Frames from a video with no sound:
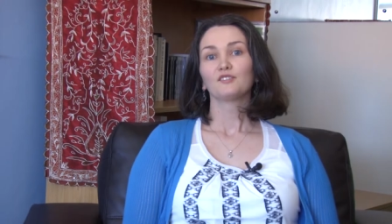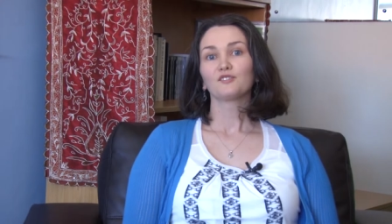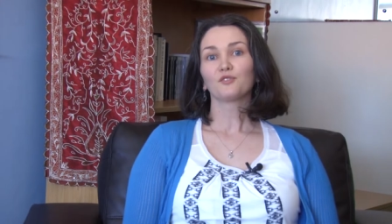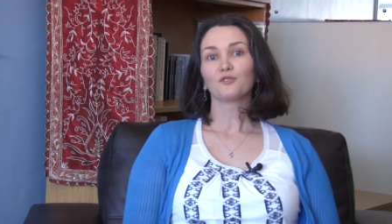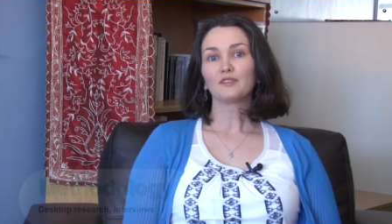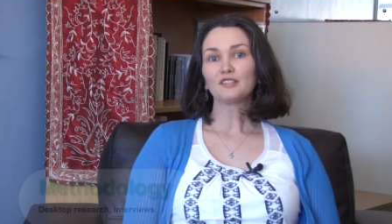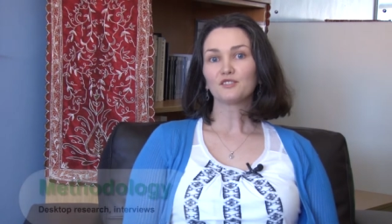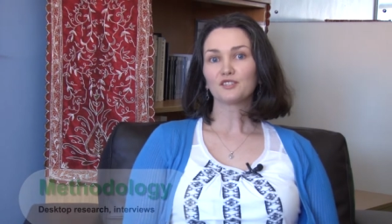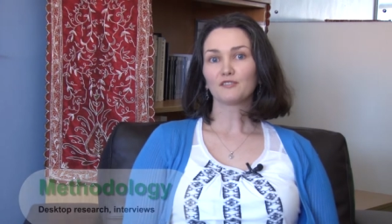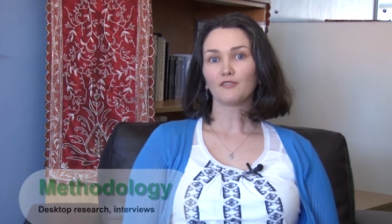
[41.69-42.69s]
So the
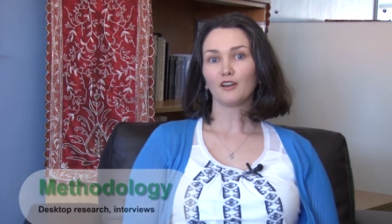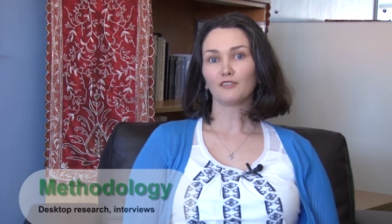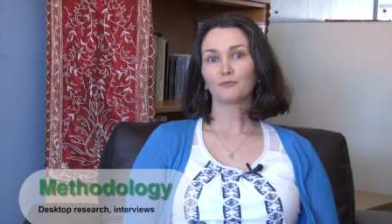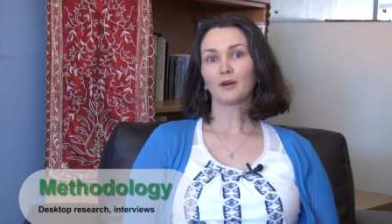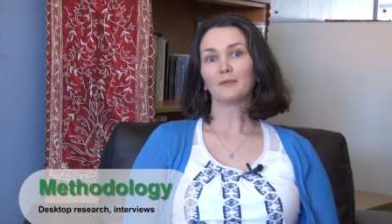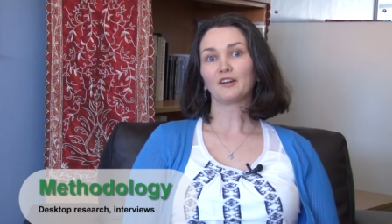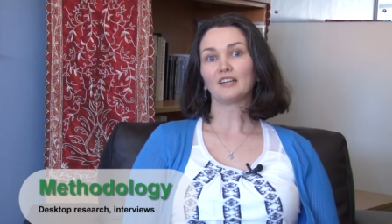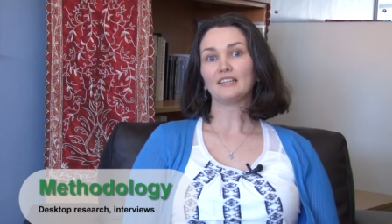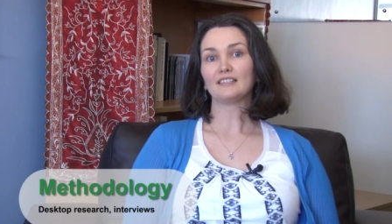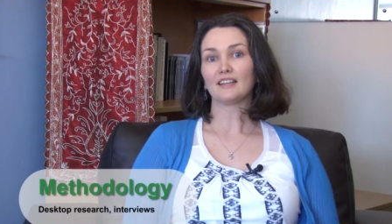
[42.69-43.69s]
research involved
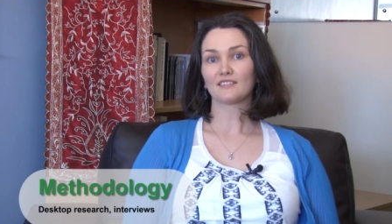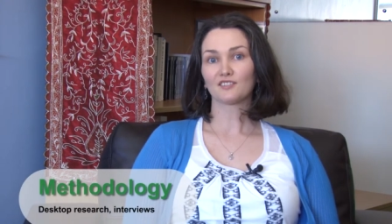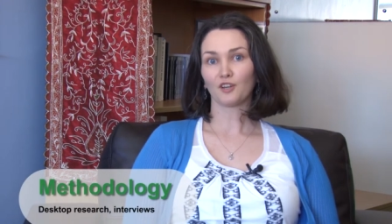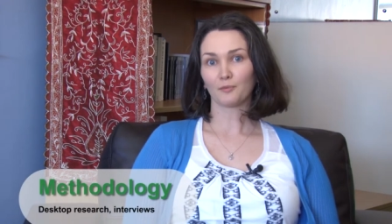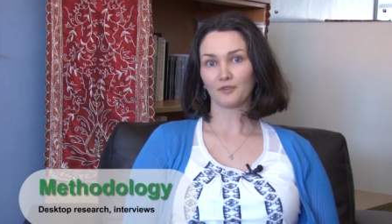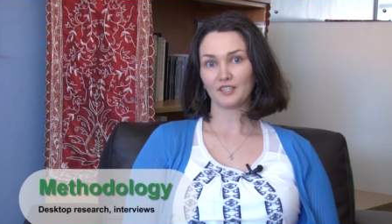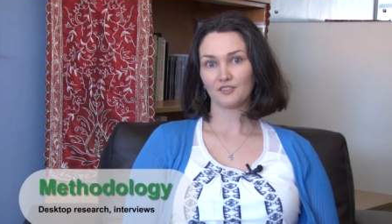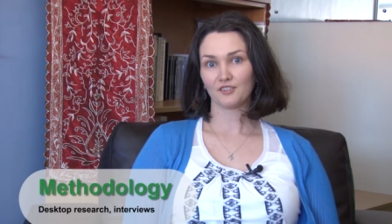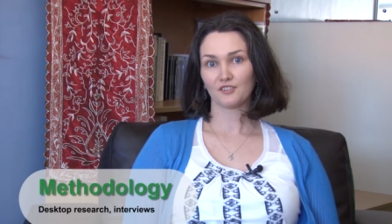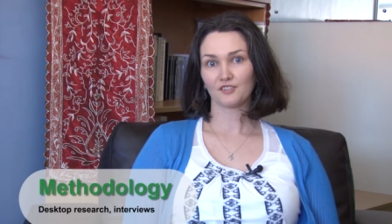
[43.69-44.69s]
primarily desktop
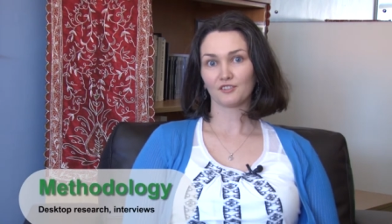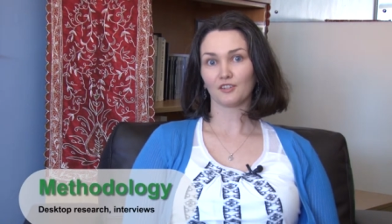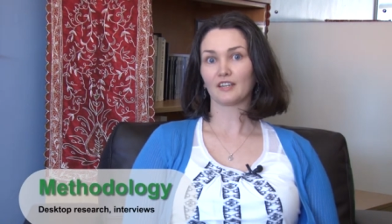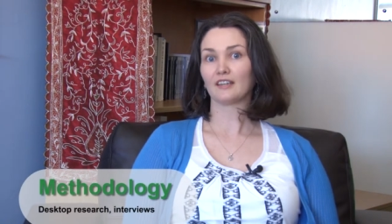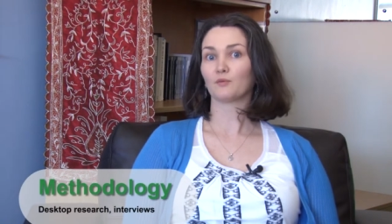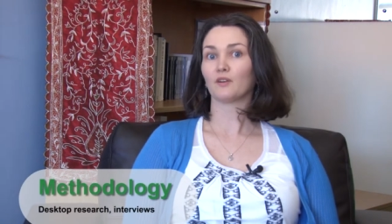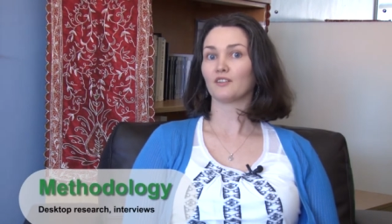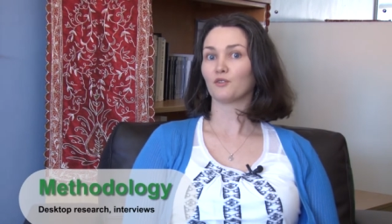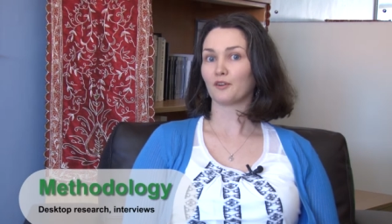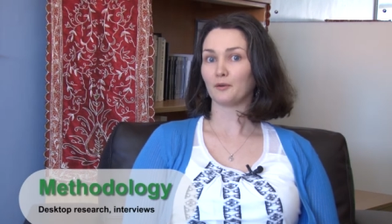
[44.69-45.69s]
research, looking at what
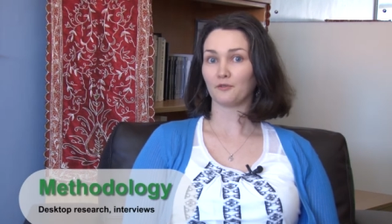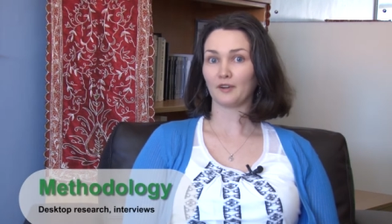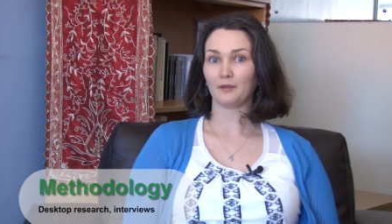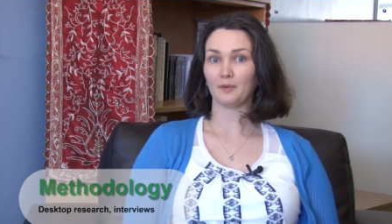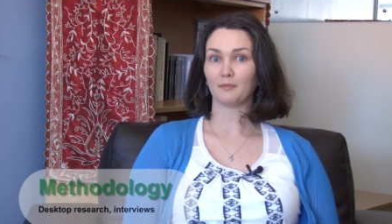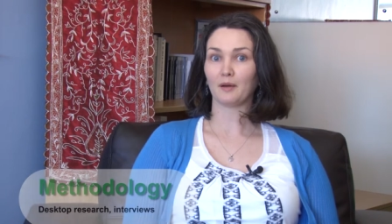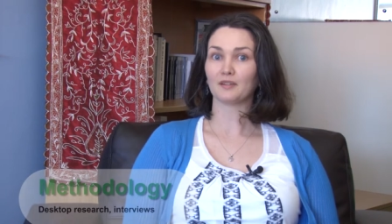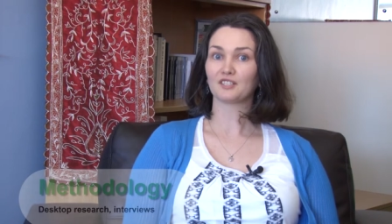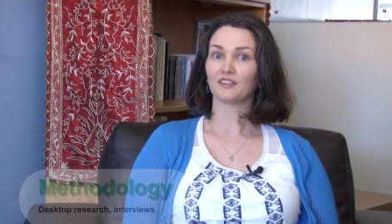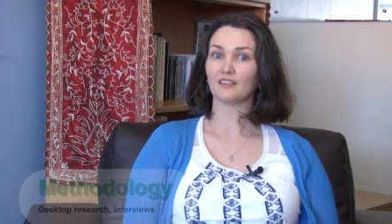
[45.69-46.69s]
had already been
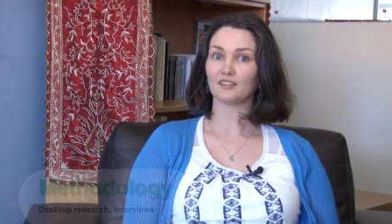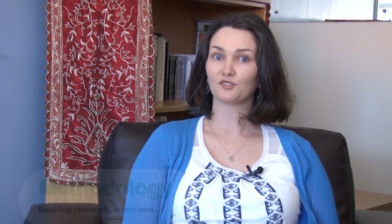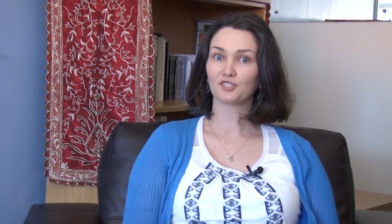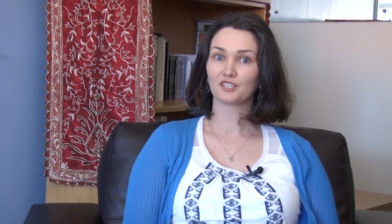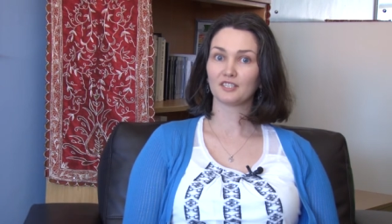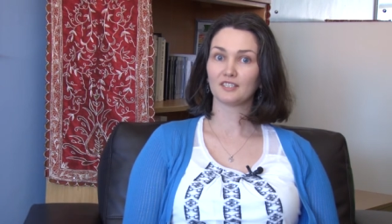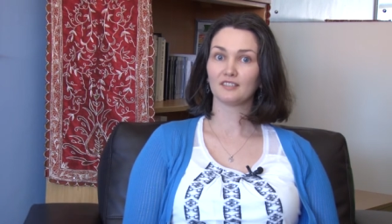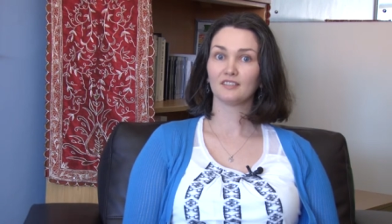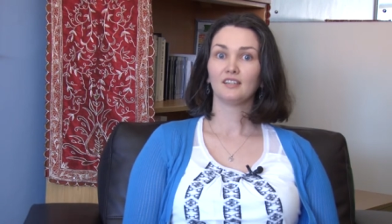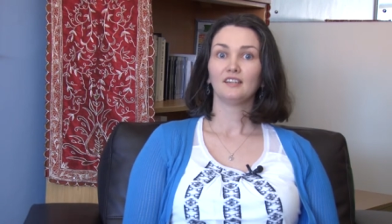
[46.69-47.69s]
published in the literature